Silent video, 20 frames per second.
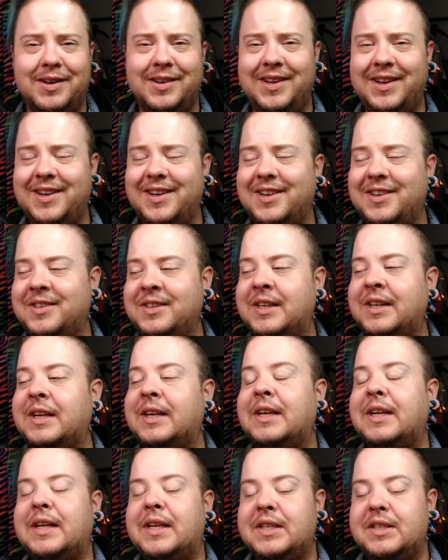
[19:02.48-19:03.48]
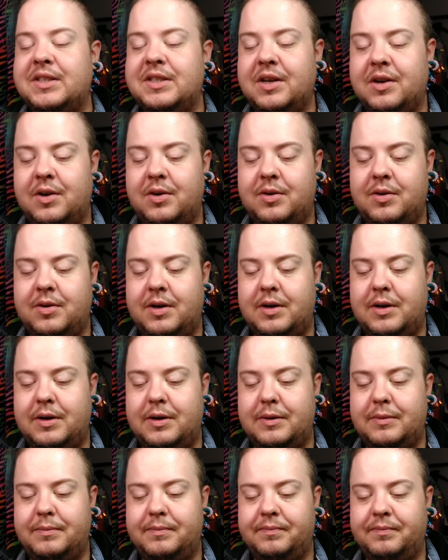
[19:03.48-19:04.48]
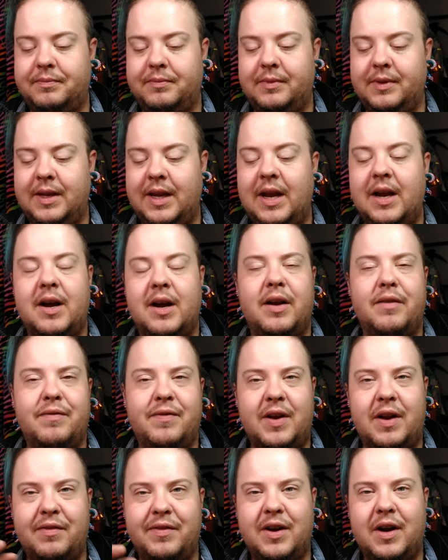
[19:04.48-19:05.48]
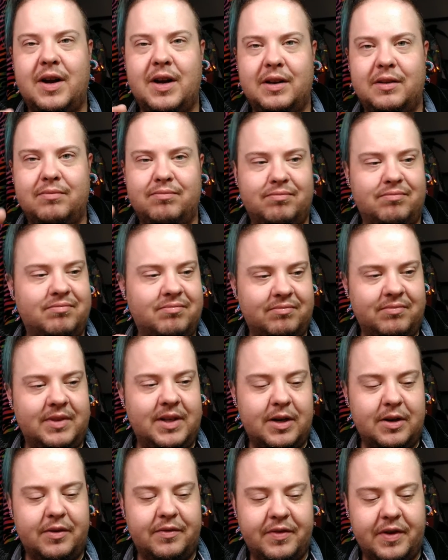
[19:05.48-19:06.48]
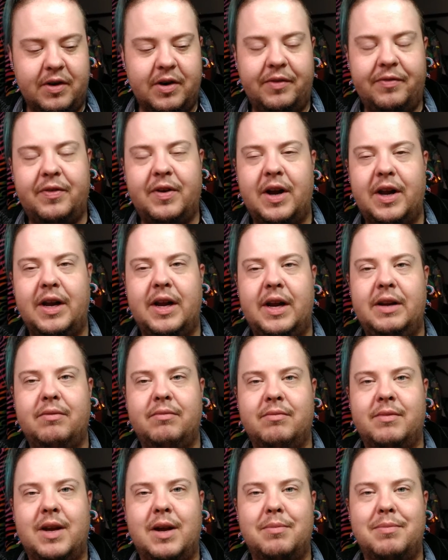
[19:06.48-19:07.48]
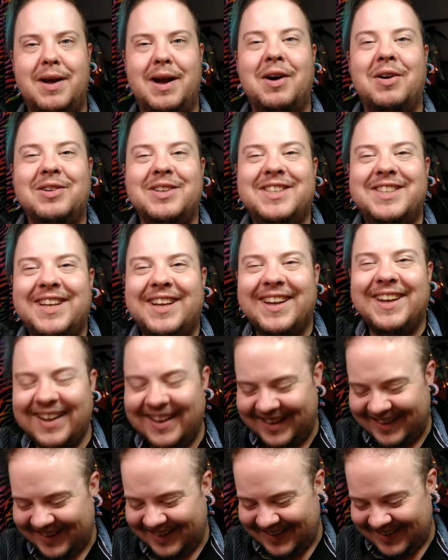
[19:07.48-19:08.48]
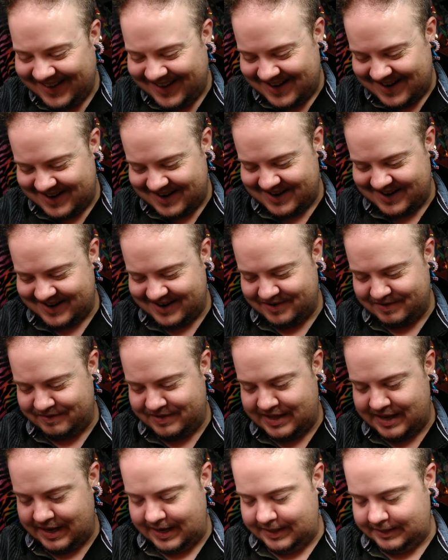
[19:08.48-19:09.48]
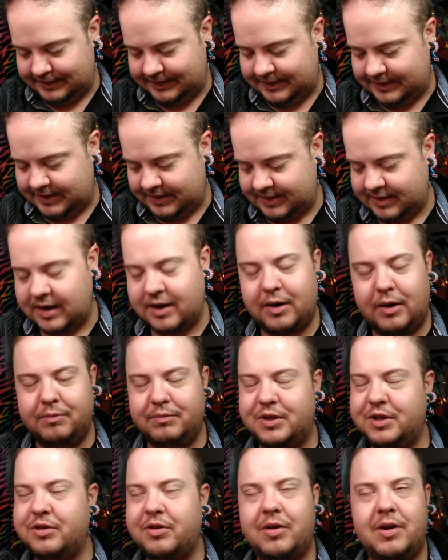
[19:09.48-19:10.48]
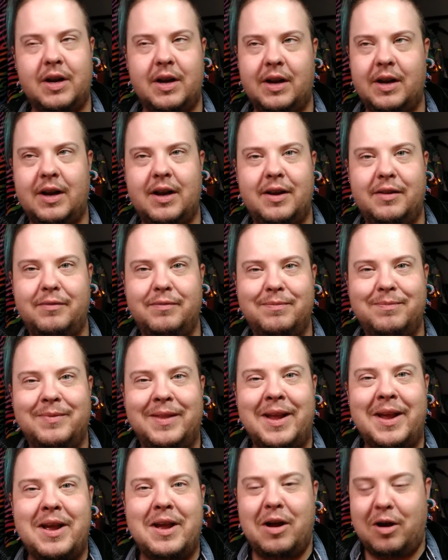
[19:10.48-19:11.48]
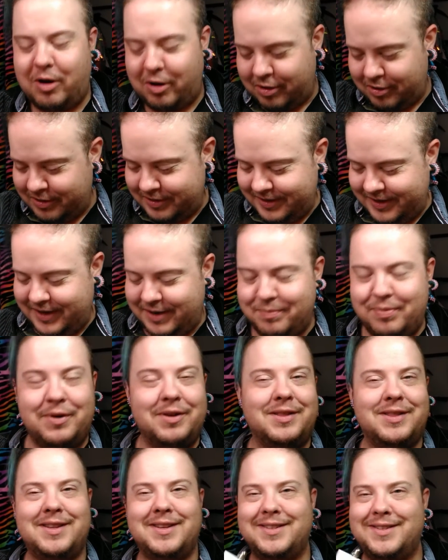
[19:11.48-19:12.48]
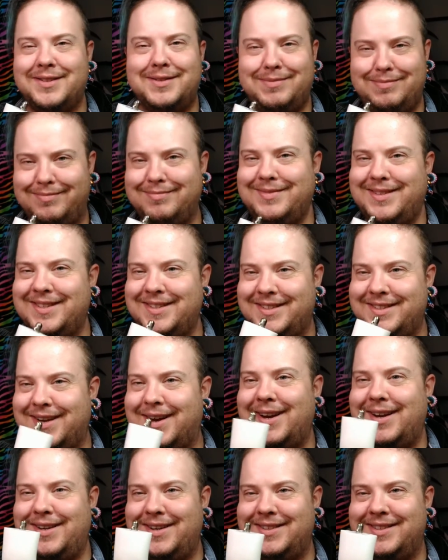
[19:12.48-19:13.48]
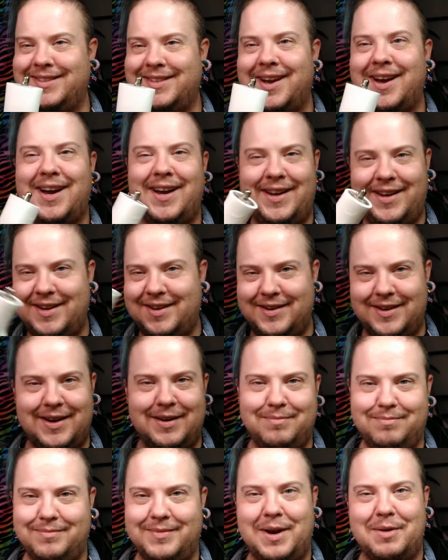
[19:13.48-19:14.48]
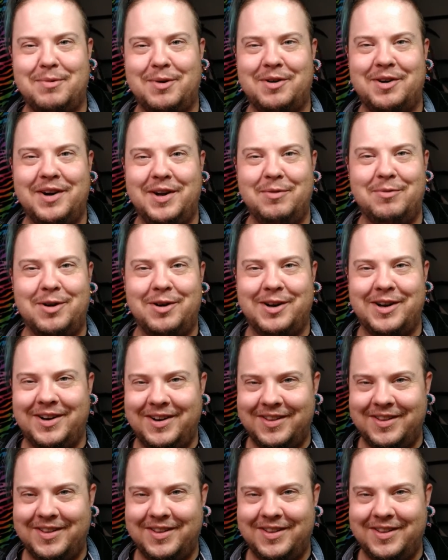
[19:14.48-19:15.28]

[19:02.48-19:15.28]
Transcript: one, you know? So, yeah, I've got, you know, very finite amount of things. I'm sure I've already put this design aside, and I'm already